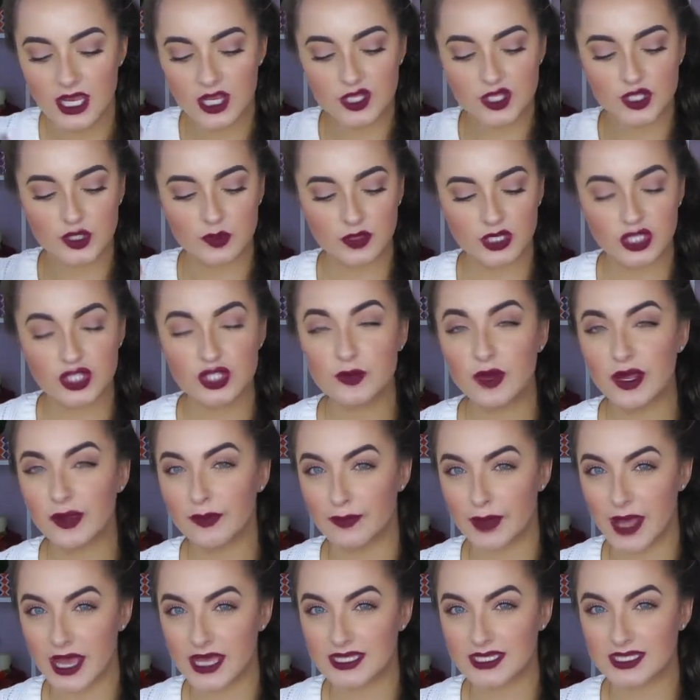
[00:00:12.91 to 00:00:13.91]
So I'm going to do
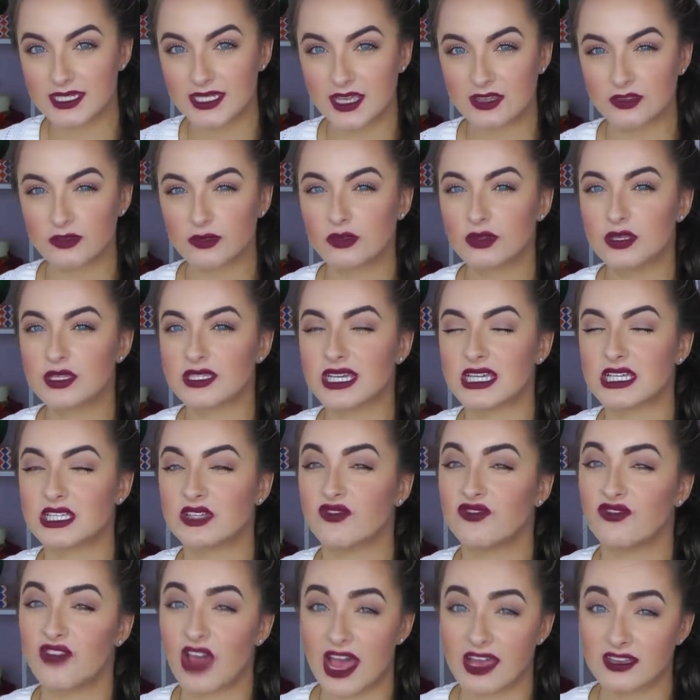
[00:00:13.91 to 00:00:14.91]
my best to get through this
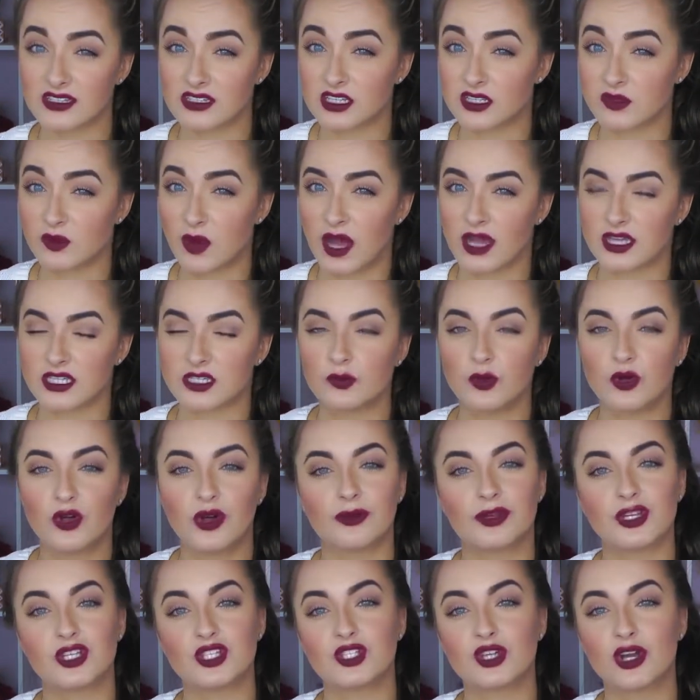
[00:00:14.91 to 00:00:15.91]
as fast as possible.
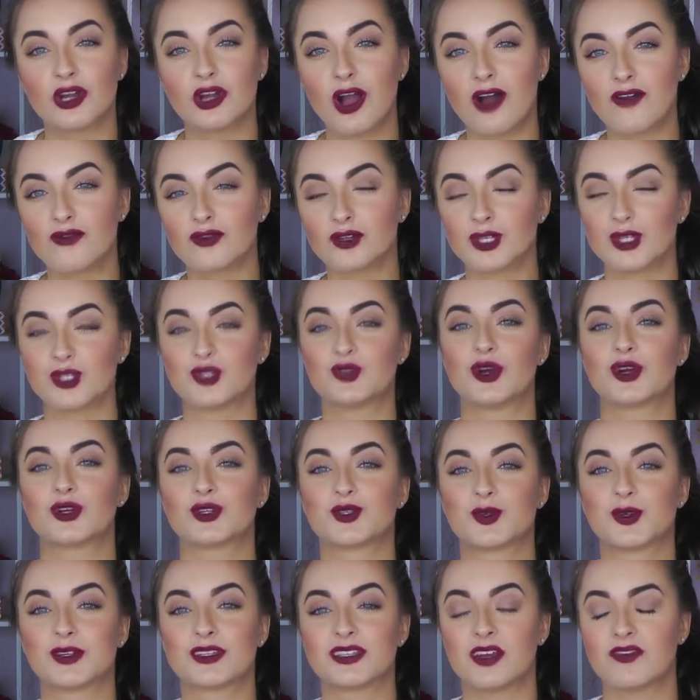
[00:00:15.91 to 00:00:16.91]
I'm going to start off with the
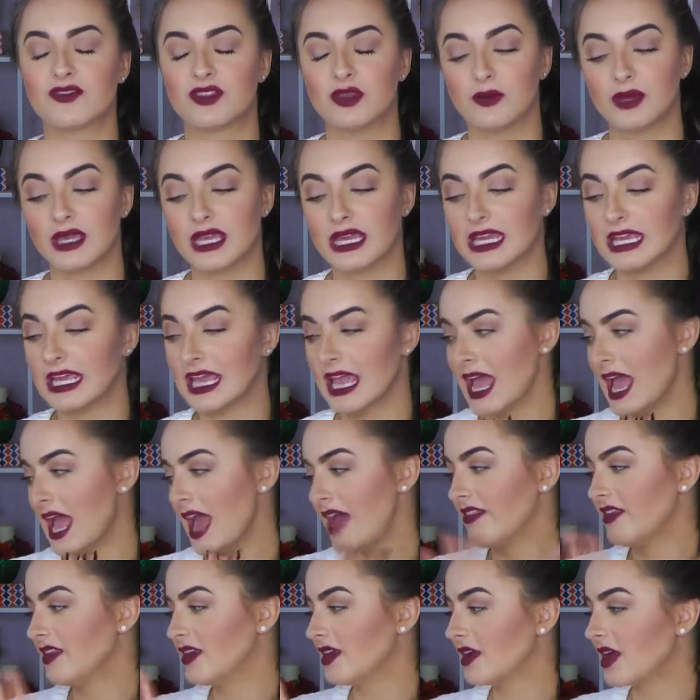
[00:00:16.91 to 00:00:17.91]
drugstore stuff in the beginning
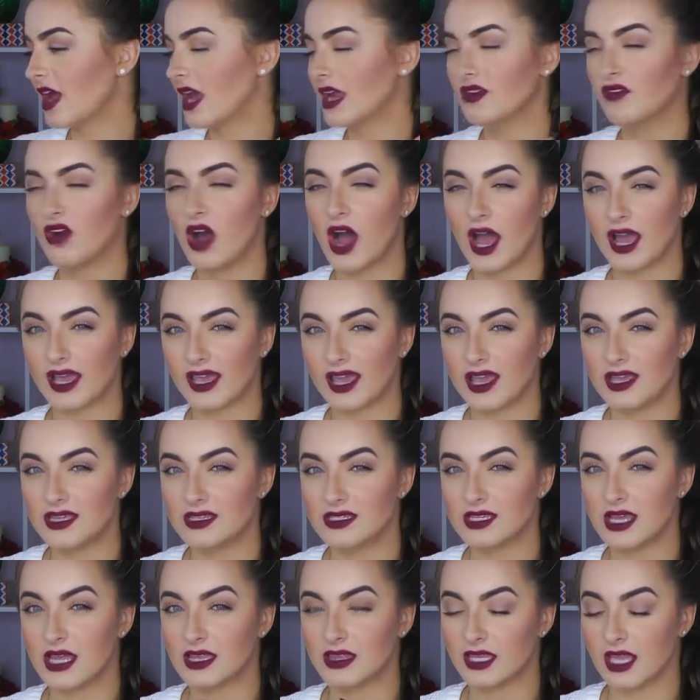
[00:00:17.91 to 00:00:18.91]
and then kind of high
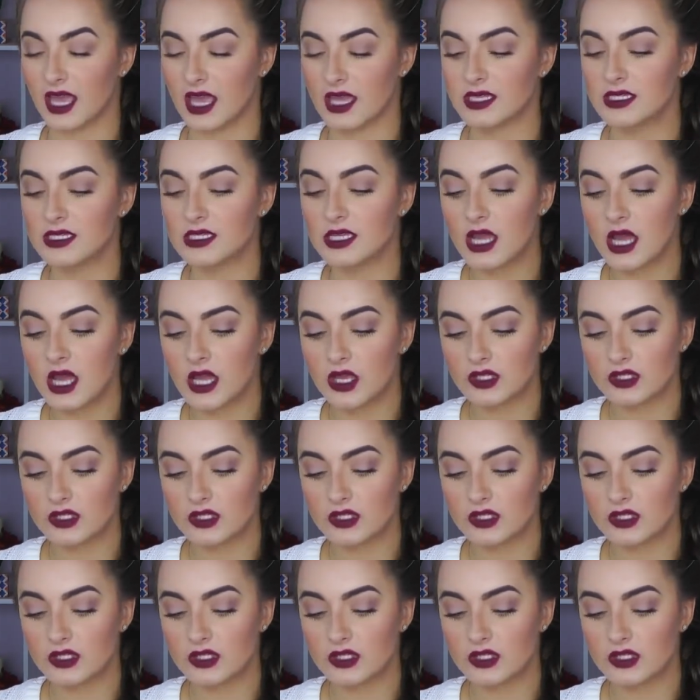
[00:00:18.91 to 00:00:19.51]
end at the end.